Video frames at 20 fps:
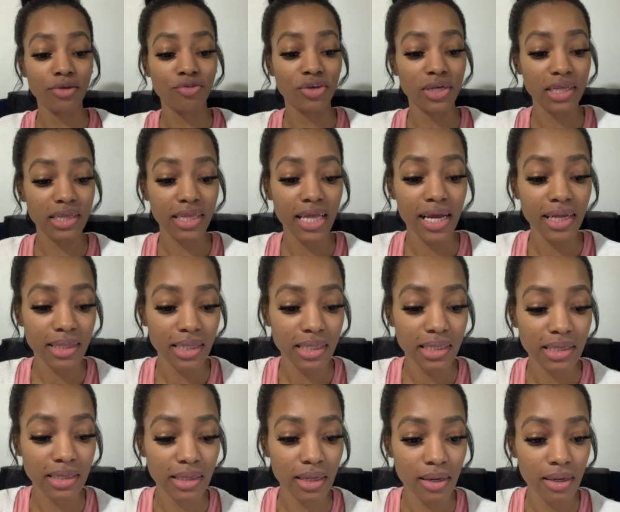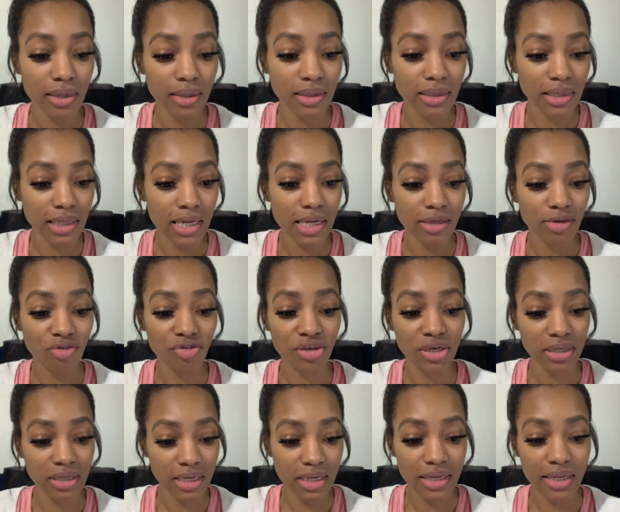Just like this song says, she
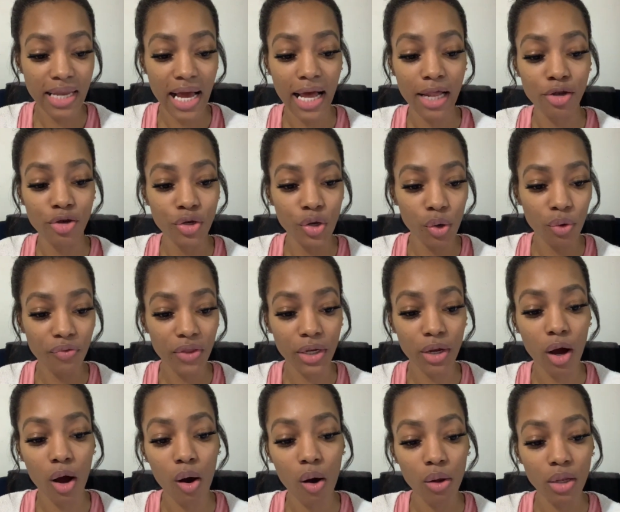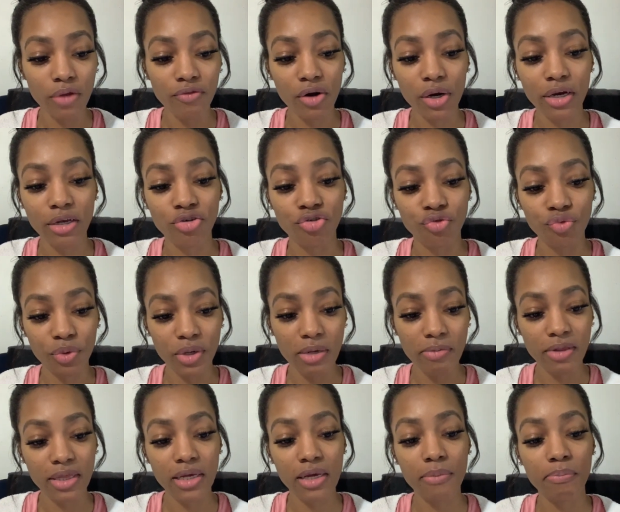did not know that all of her
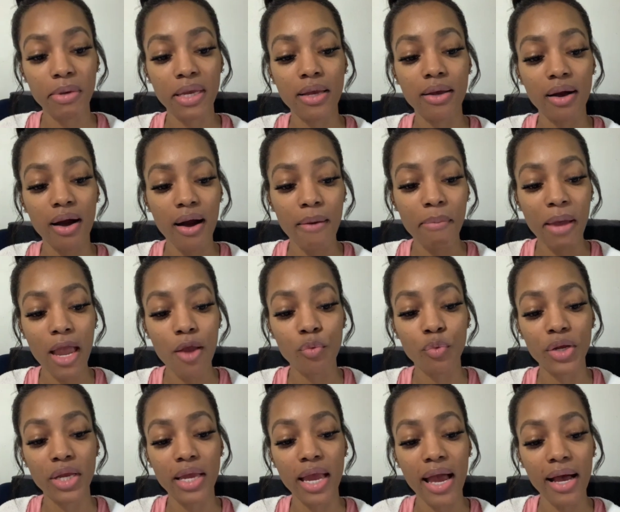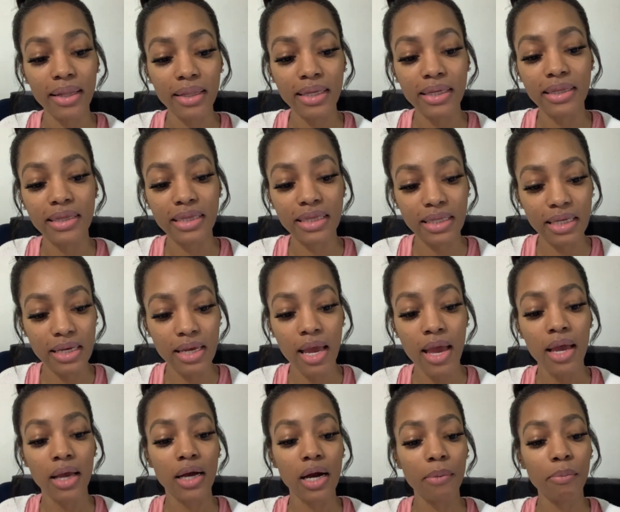dreams could become a reality.
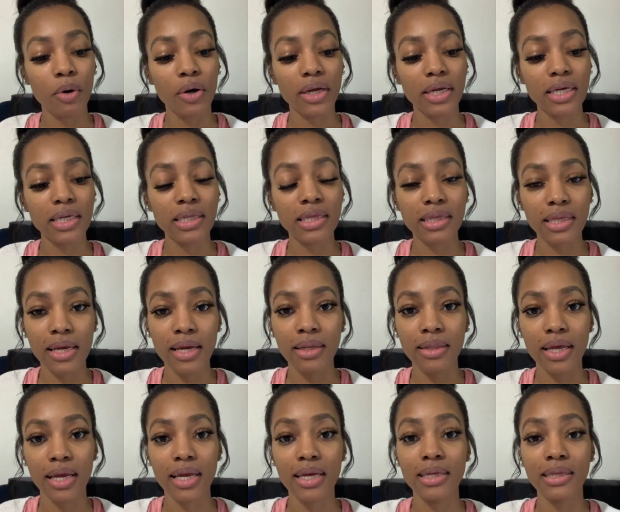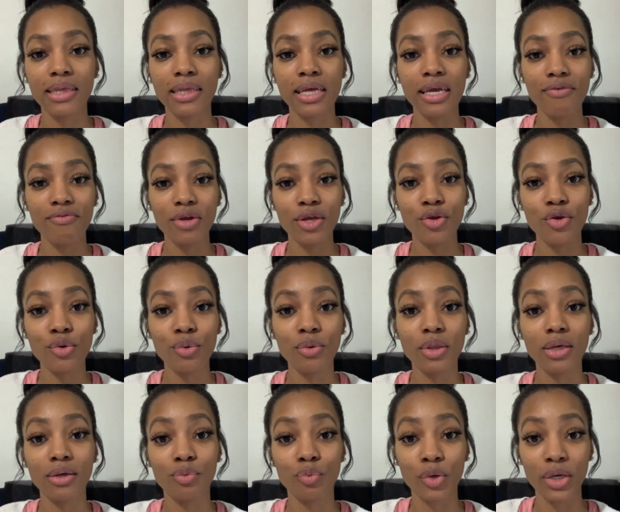Come on, he's saying that he's giving you
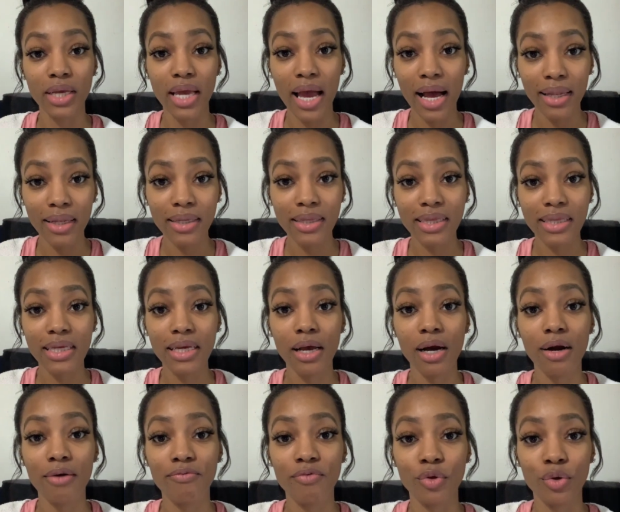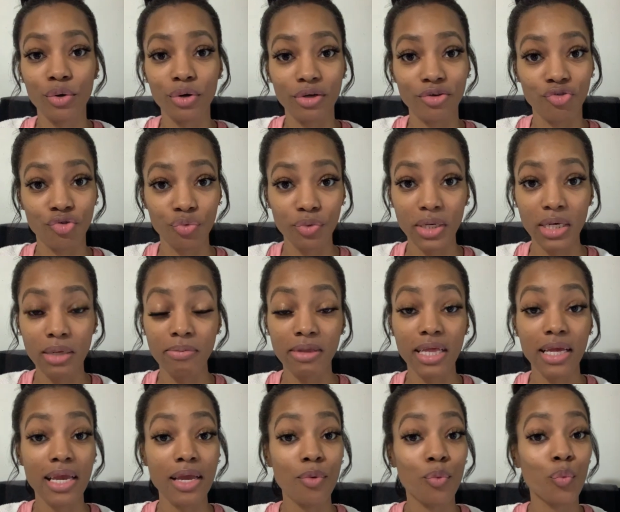the reality of your dreams.
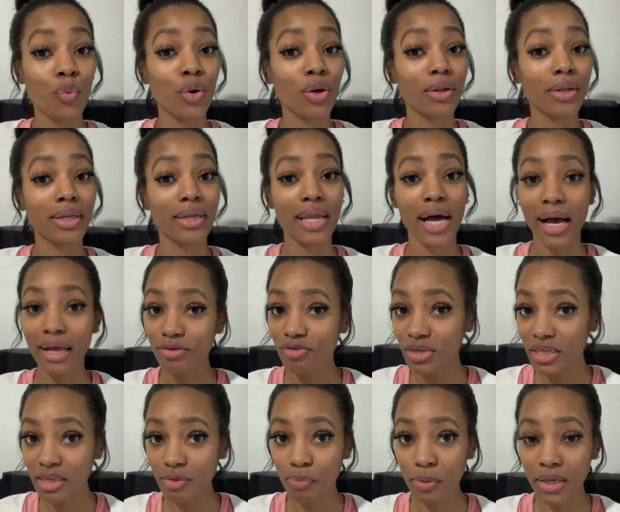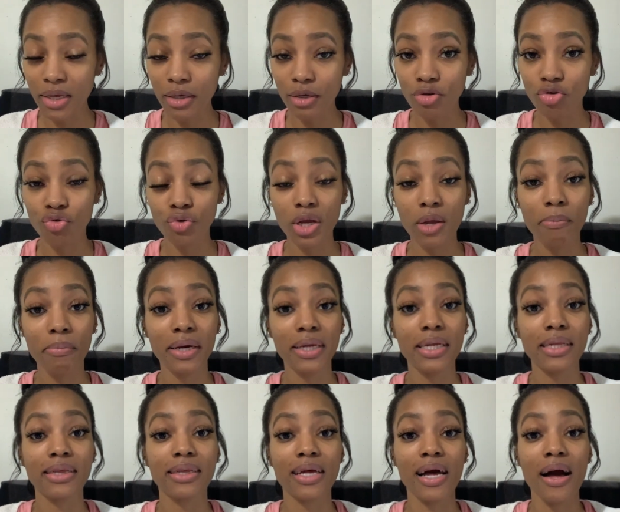It will not just be a dream, but
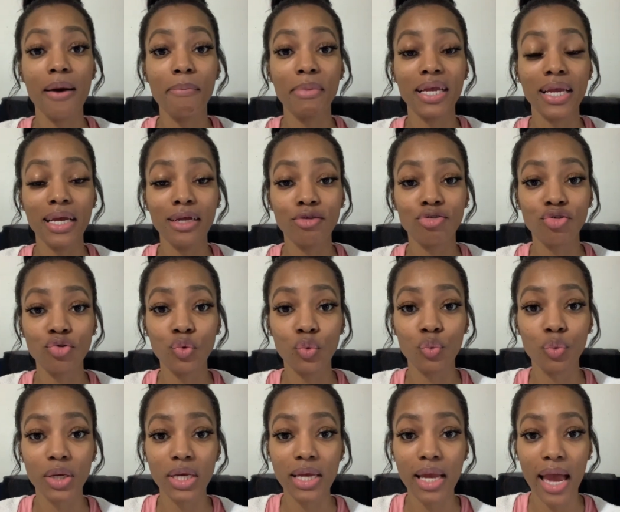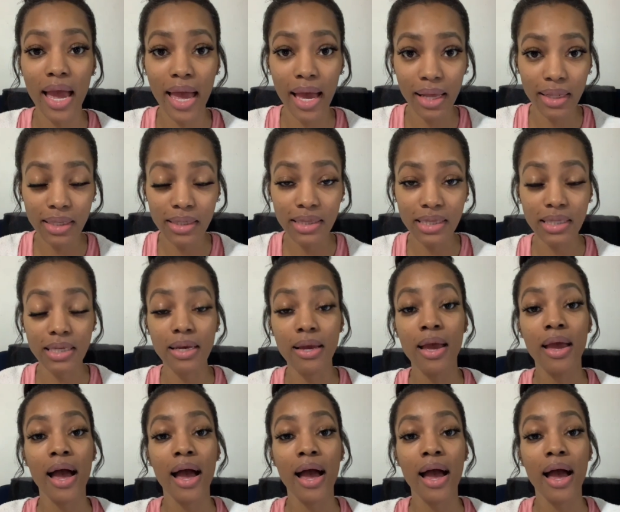it's coming into reality.